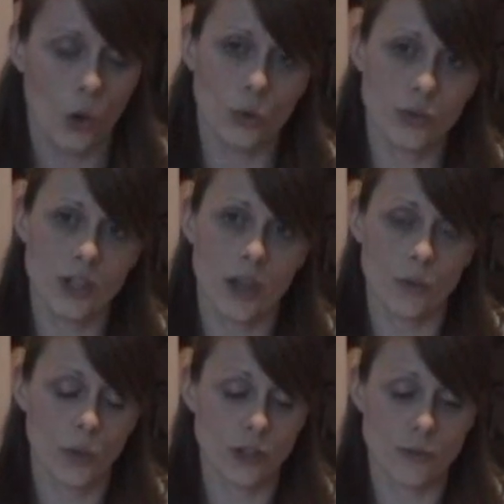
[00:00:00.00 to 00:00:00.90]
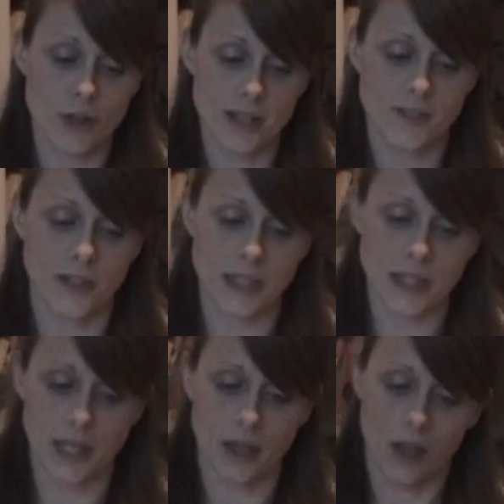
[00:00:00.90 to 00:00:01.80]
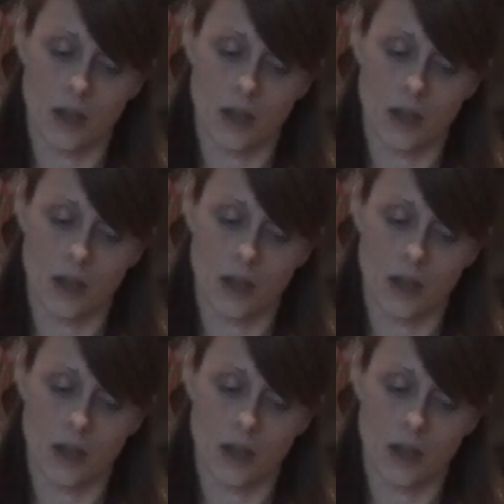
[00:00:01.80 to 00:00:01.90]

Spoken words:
Also, when you're breastfeeding,